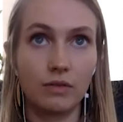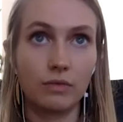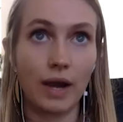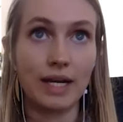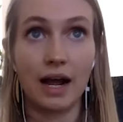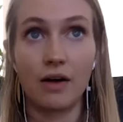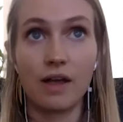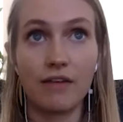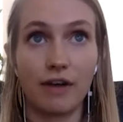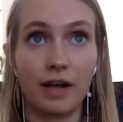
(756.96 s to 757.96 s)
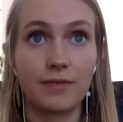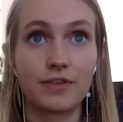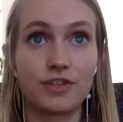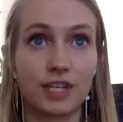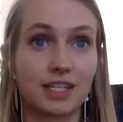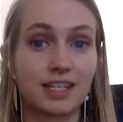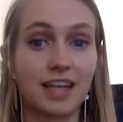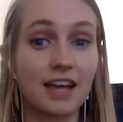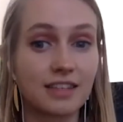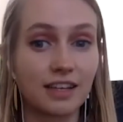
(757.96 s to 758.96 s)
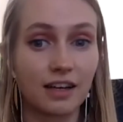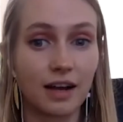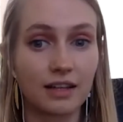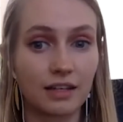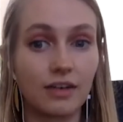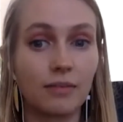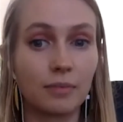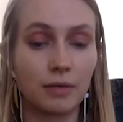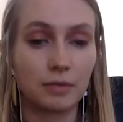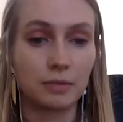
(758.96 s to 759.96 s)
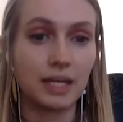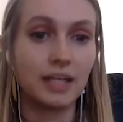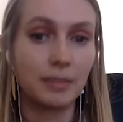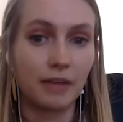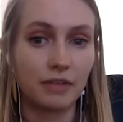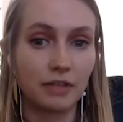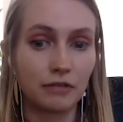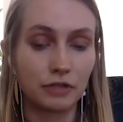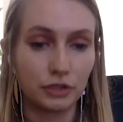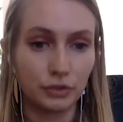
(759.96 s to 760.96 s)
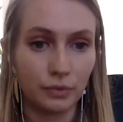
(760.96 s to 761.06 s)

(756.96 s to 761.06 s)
Right now, if I was just guessing, I think I'll probably end up having it for 2.